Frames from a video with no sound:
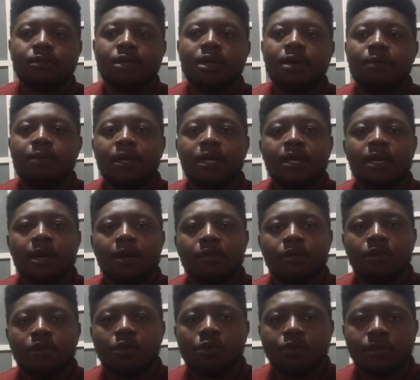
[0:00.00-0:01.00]
picking out the
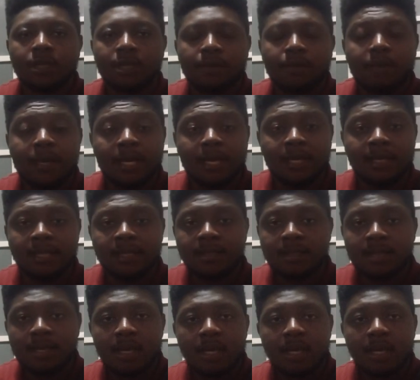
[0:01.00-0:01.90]
notes and playing it